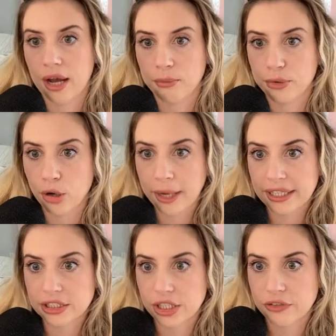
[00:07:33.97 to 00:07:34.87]
Probate
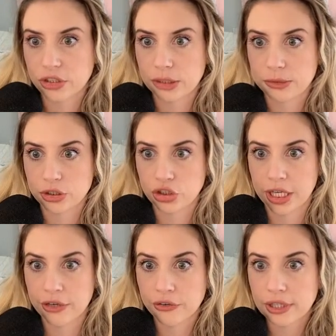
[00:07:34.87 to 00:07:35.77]
conservatorships are
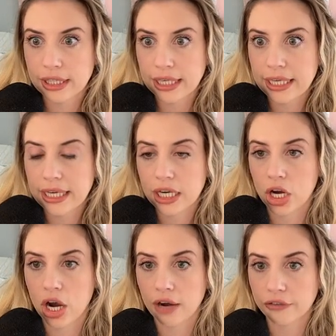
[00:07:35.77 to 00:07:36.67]
generally
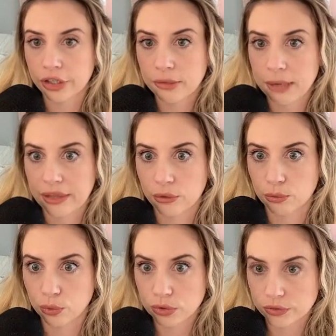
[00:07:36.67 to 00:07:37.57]
governed by the
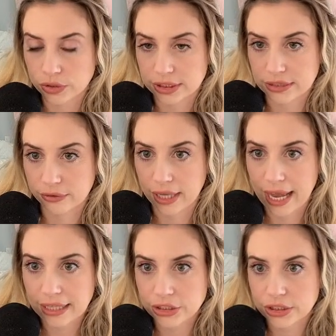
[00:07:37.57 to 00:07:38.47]
rules for civil
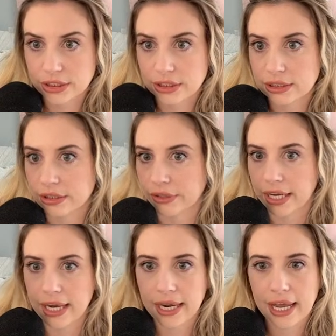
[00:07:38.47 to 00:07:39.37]
actions,
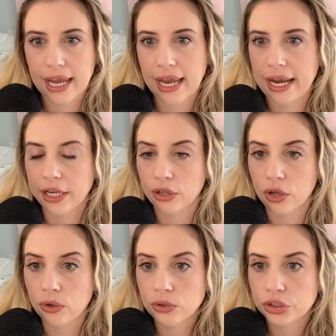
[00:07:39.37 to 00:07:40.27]
okay? Any
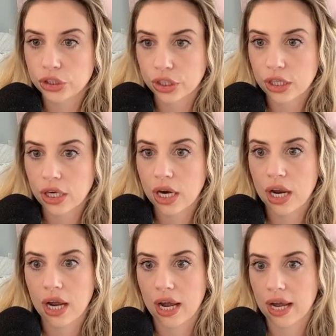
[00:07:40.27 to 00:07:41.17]
closure,
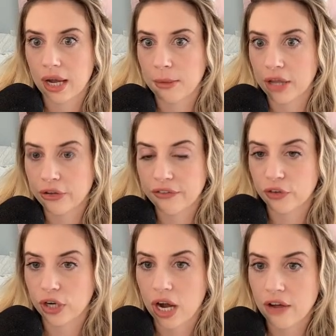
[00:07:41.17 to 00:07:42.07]
other than
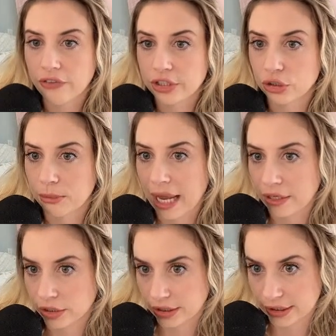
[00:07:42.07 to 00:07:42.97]
for confidential
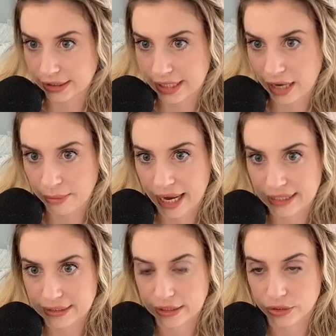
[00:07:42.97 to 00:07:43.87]
matters, does not
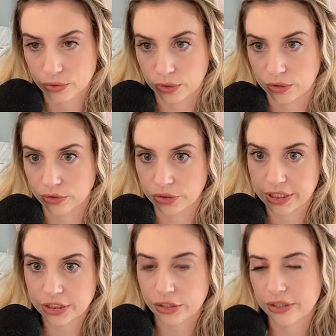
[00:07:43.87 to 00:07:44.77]
pass the historical
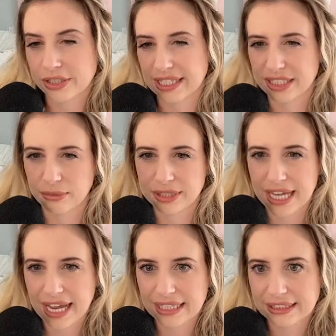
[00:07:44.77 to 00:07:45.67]
tradition. So there's like some
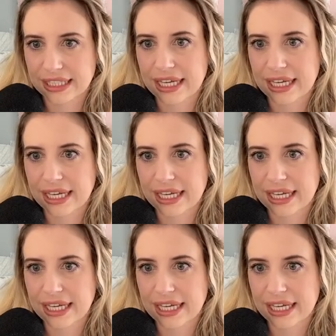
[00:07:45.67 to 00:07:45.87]
test.